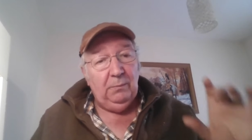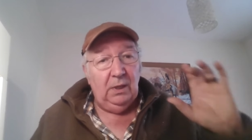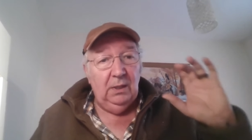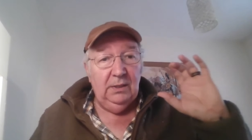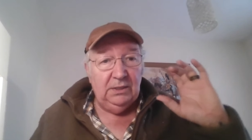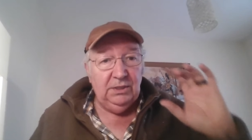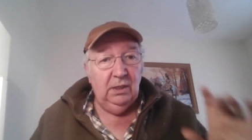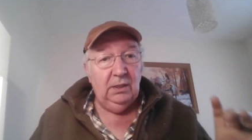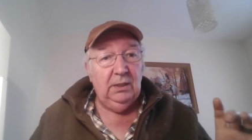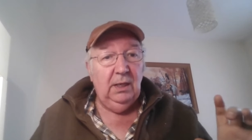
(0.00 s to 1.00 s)
But they're
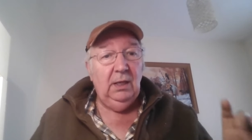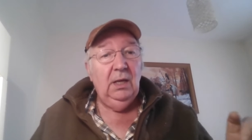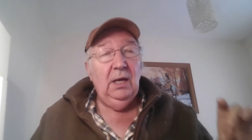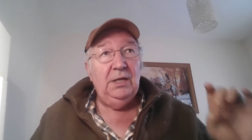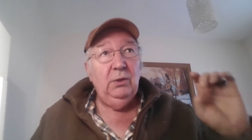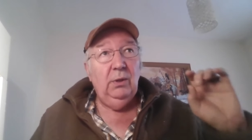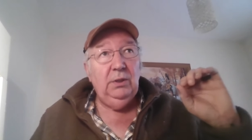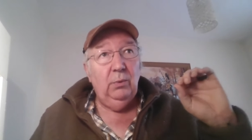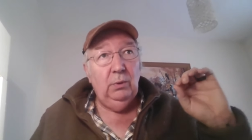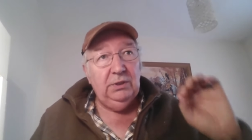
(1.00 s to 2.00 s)
circular, and you
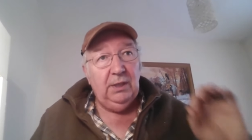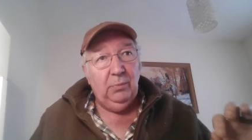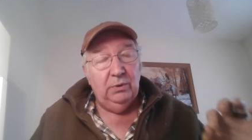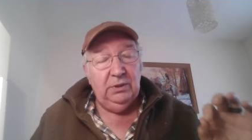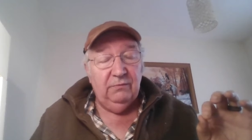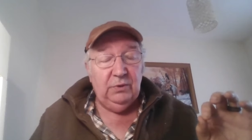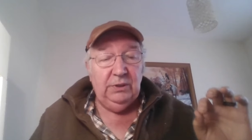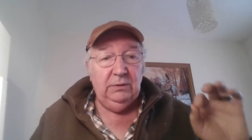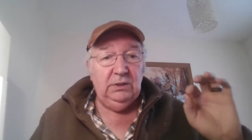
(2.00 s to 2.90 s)
you will double the